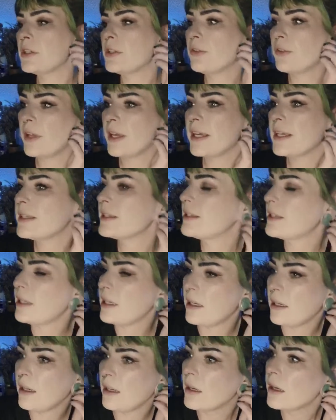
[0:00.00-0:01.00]
to like
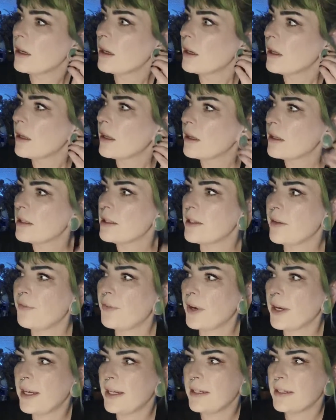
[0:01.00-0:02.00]
see
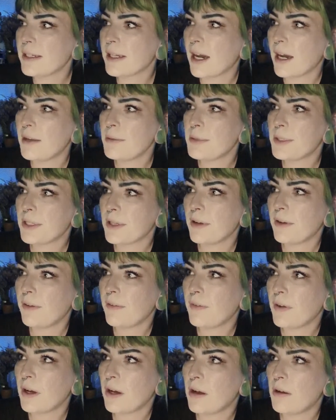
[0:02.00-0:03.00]
different types
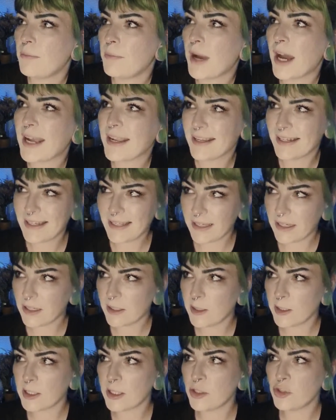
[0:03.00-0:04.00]
of
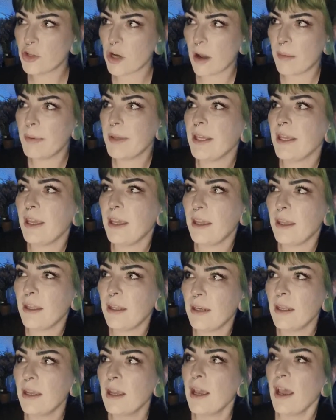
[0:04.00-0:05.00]
ideas dropping
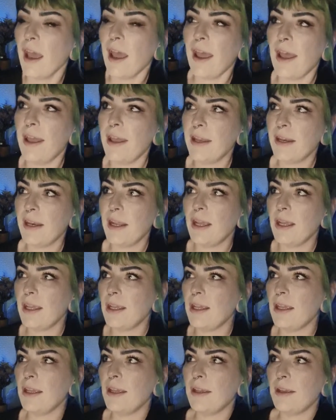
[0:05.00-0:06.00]
in. And
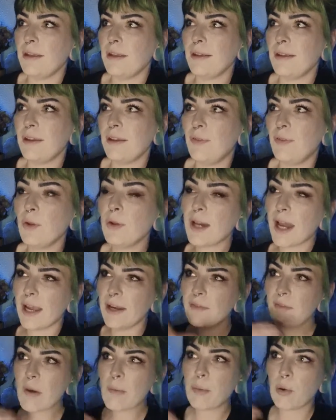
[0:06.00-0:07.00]
if you
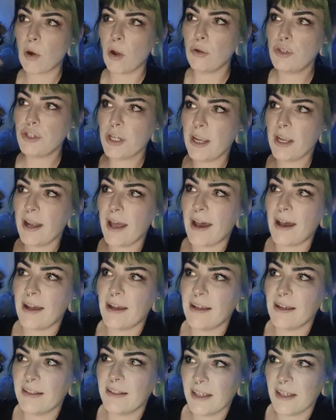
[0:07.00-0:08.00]
kind of approach it
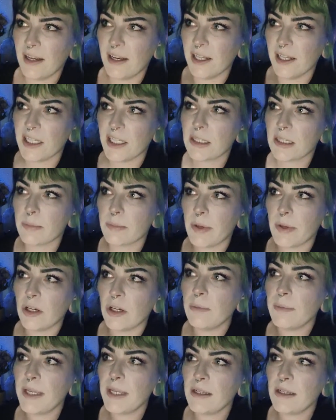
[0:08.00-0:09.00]
as an
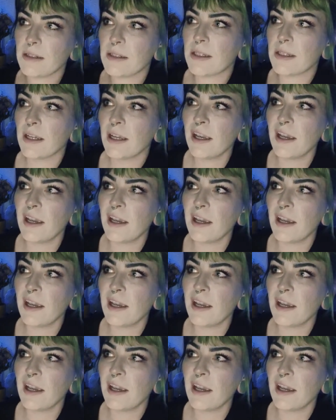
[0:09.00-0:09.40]
experiment,